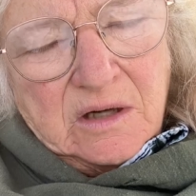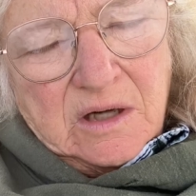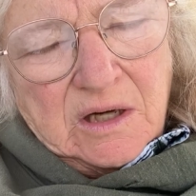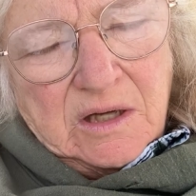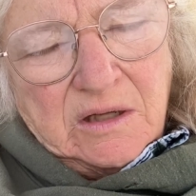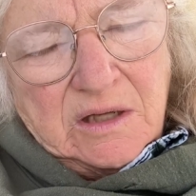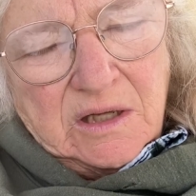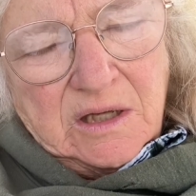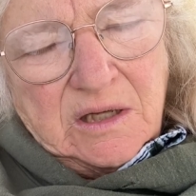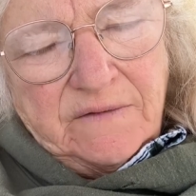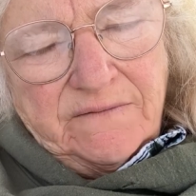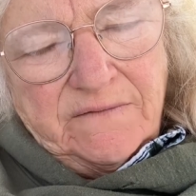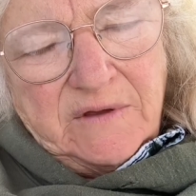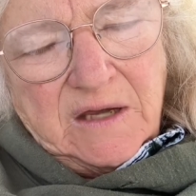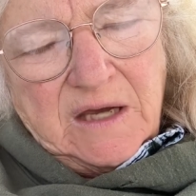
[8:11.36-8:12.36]
And that
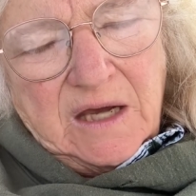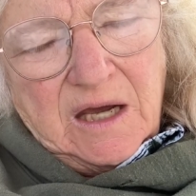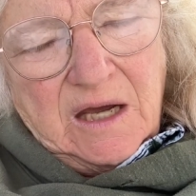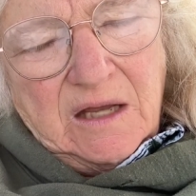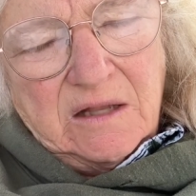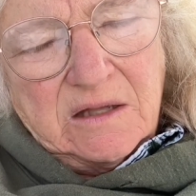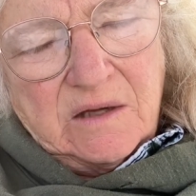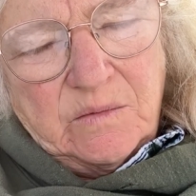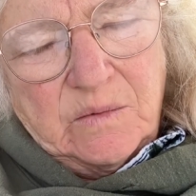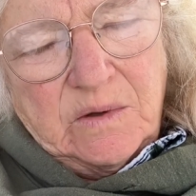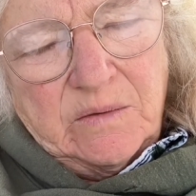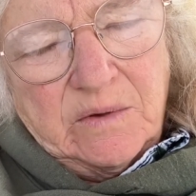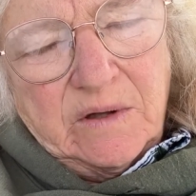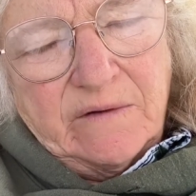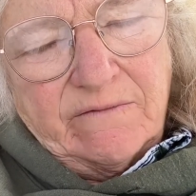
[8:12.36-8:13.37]
if they can't, that we
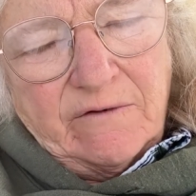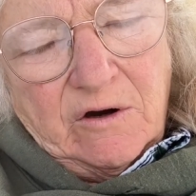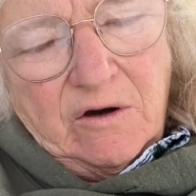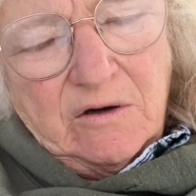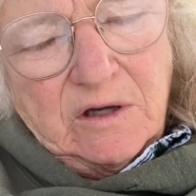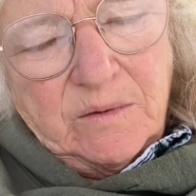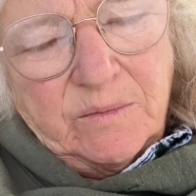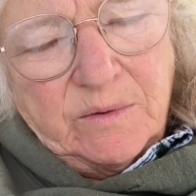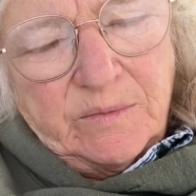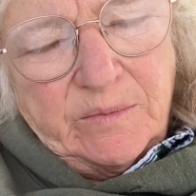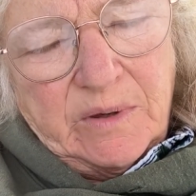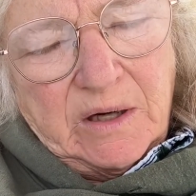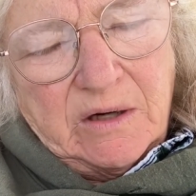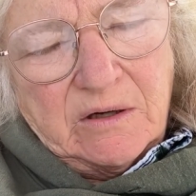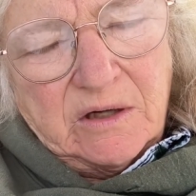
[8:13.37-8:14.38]
will have already
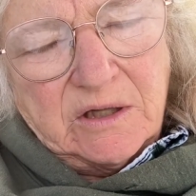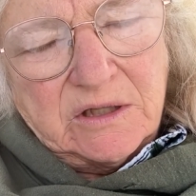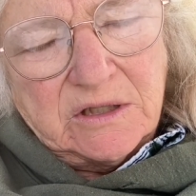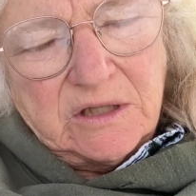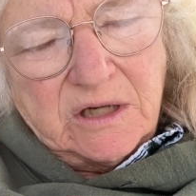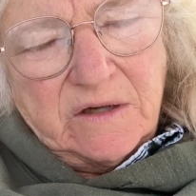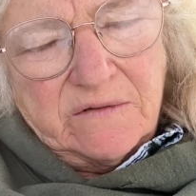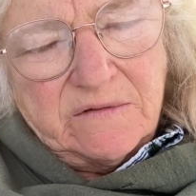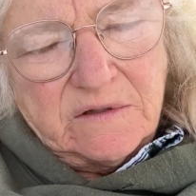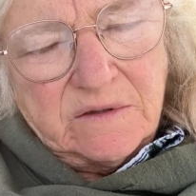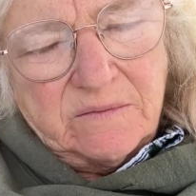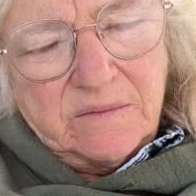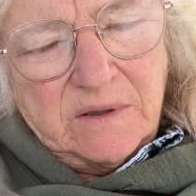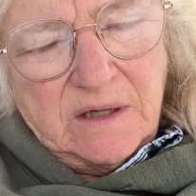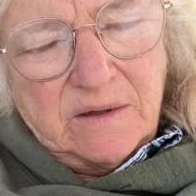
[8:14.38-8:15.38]
prepared ourselves
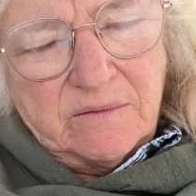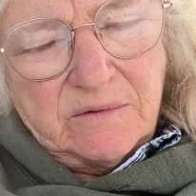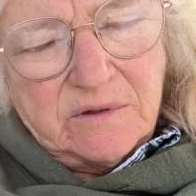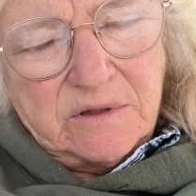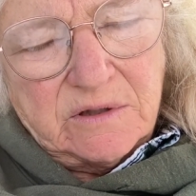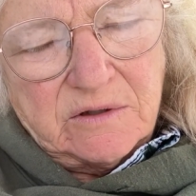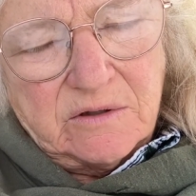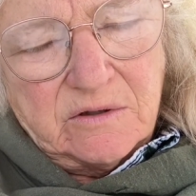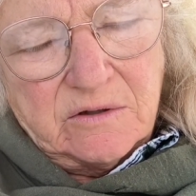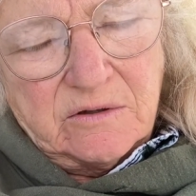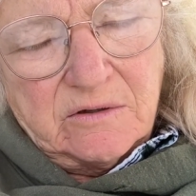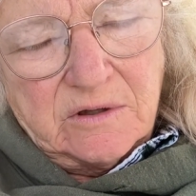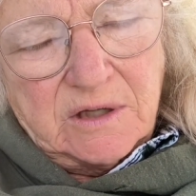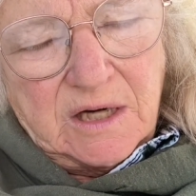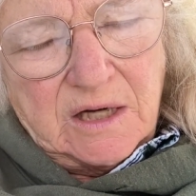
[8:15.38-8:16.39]
and be able to
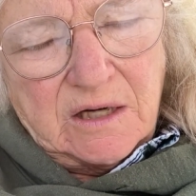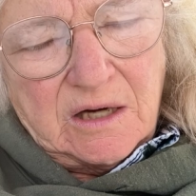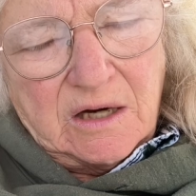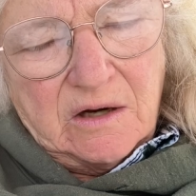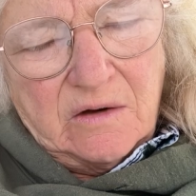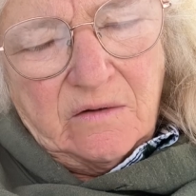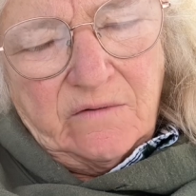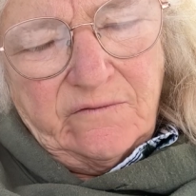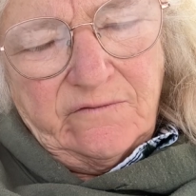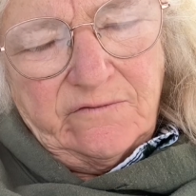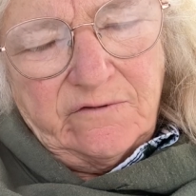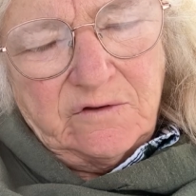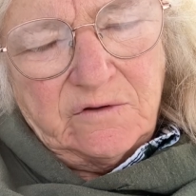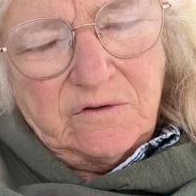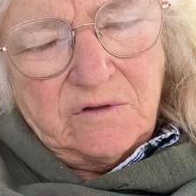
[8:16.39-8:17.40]
create our own
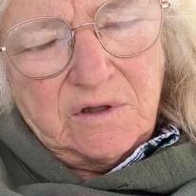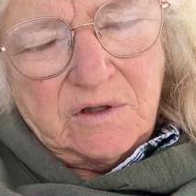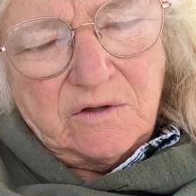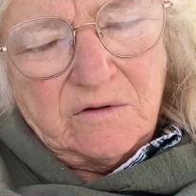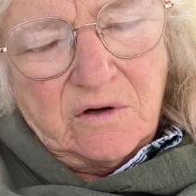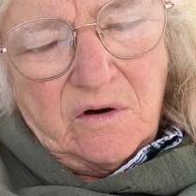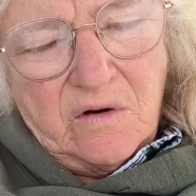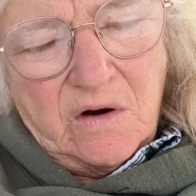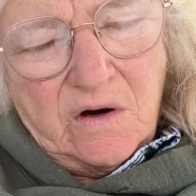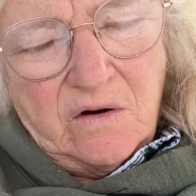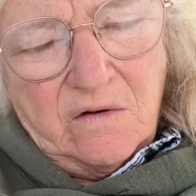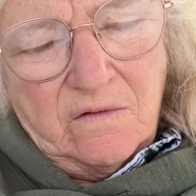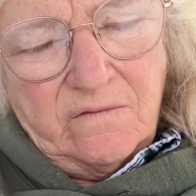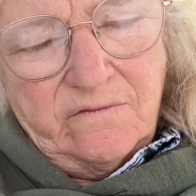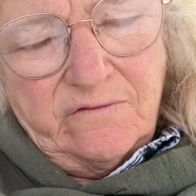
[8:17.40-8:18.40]
food and grow our
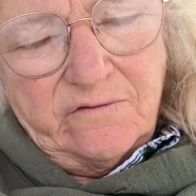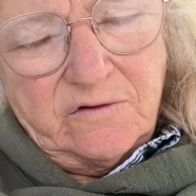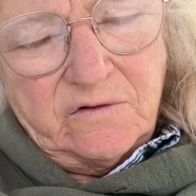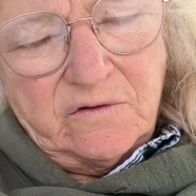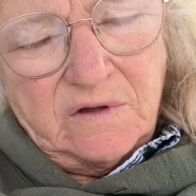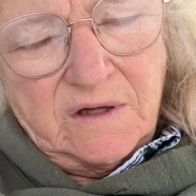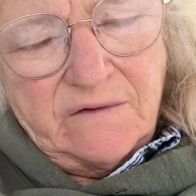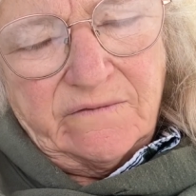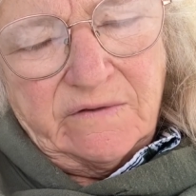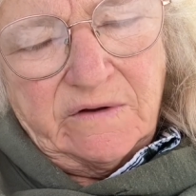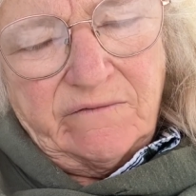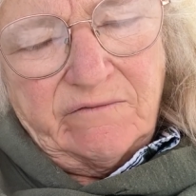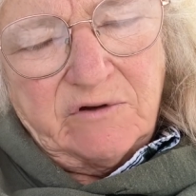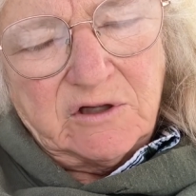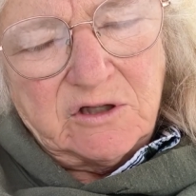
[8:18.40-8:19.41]
own food, even
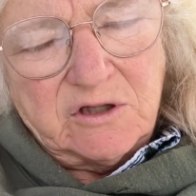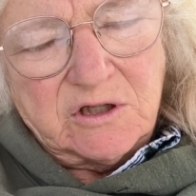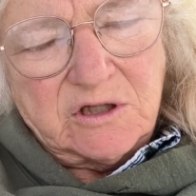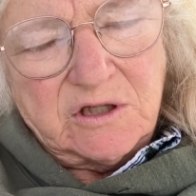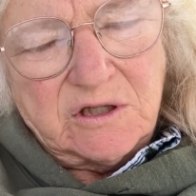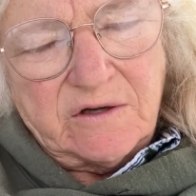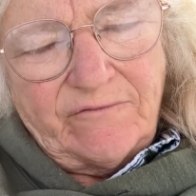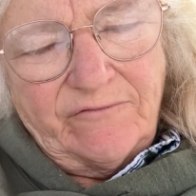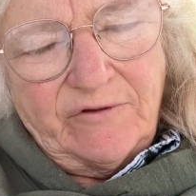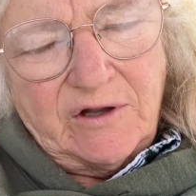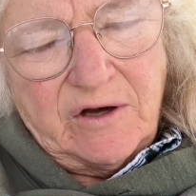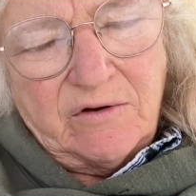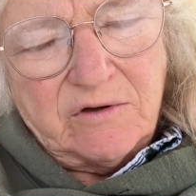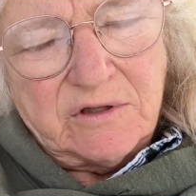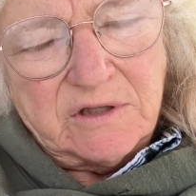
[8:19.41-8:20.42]
if it's just
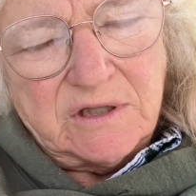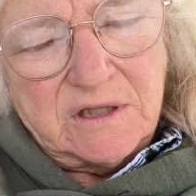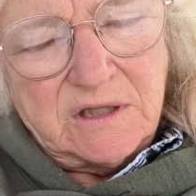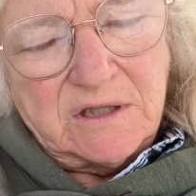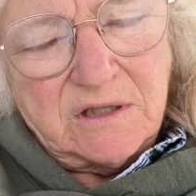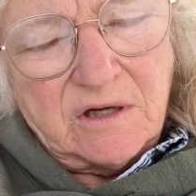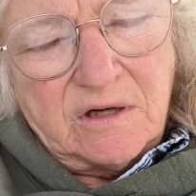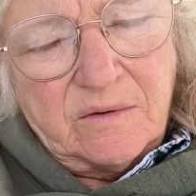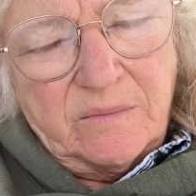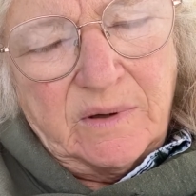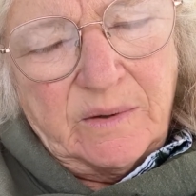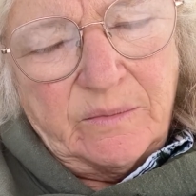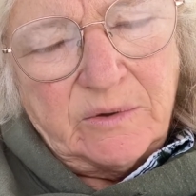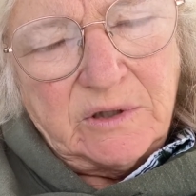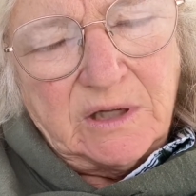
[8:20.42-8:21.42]
sunflower seeds on a
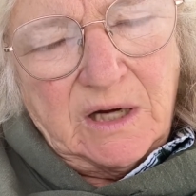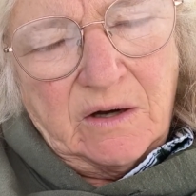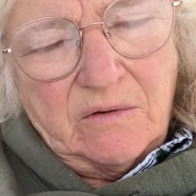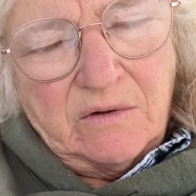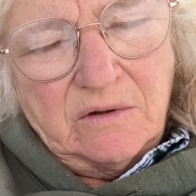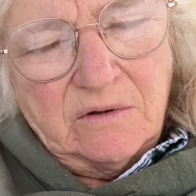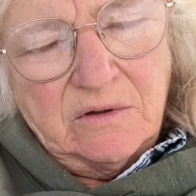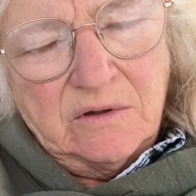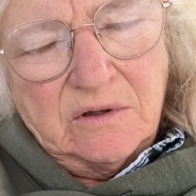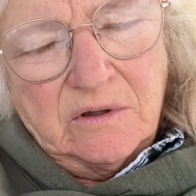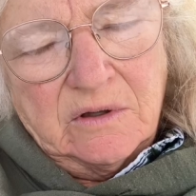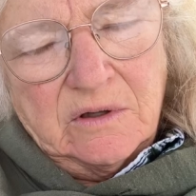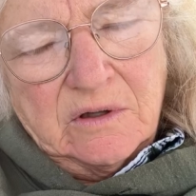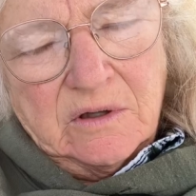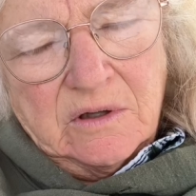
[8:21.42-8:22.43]
paper towel,
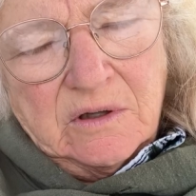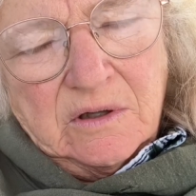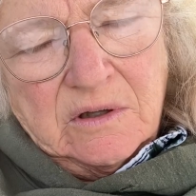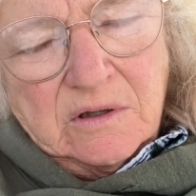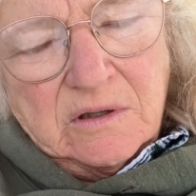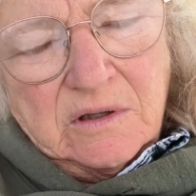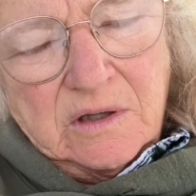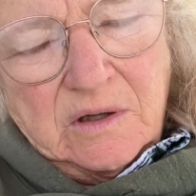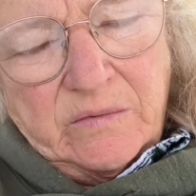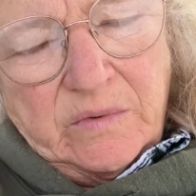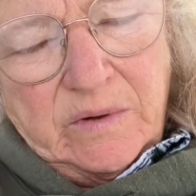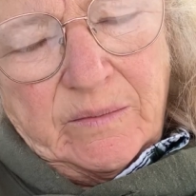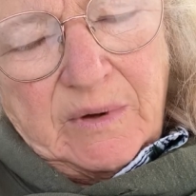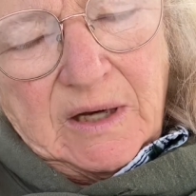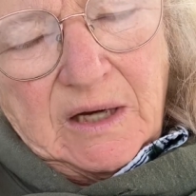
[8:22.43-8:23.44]
that
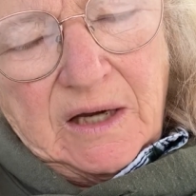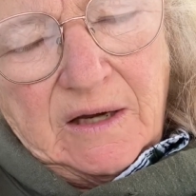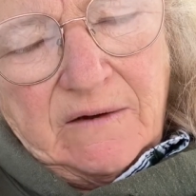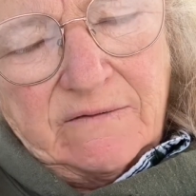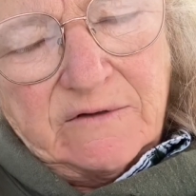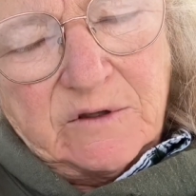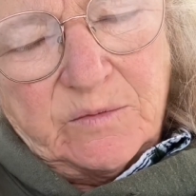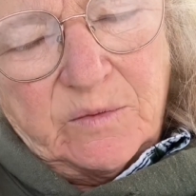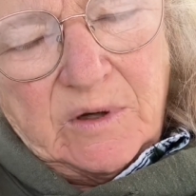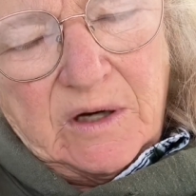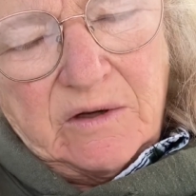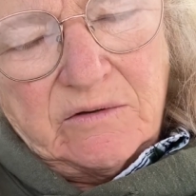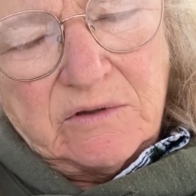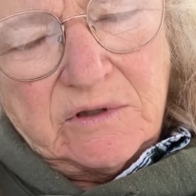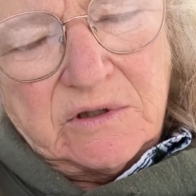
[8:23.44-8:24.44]
we might have
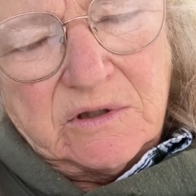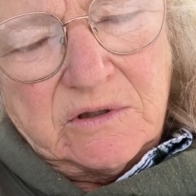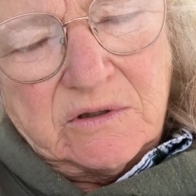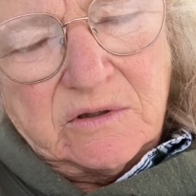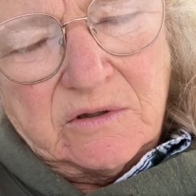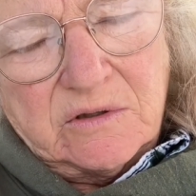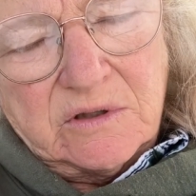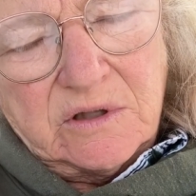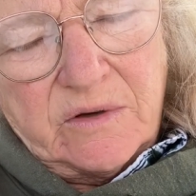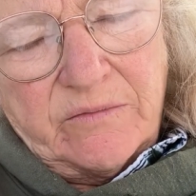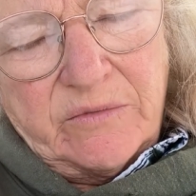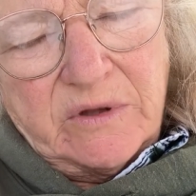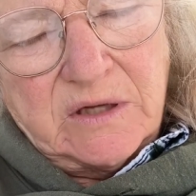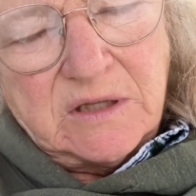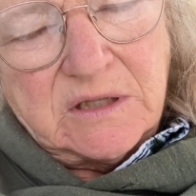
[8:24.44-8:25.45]
sprouts,
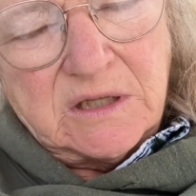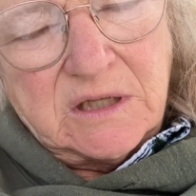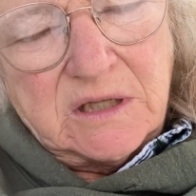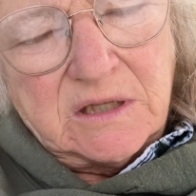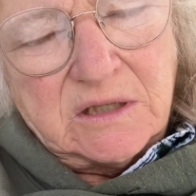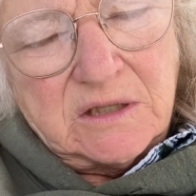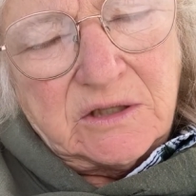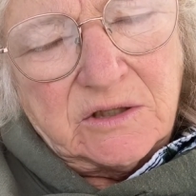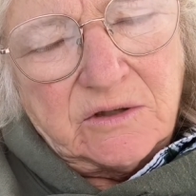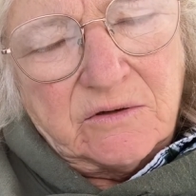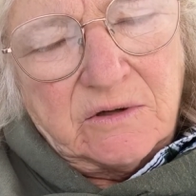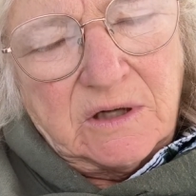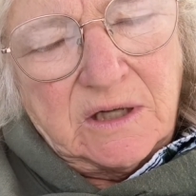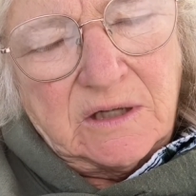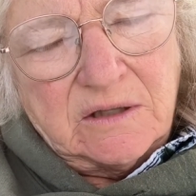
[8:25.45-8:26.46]
something to eat that's
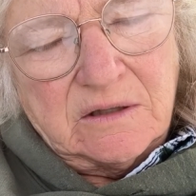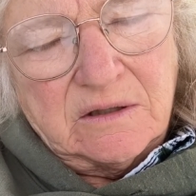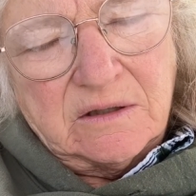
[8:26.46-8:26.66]
green.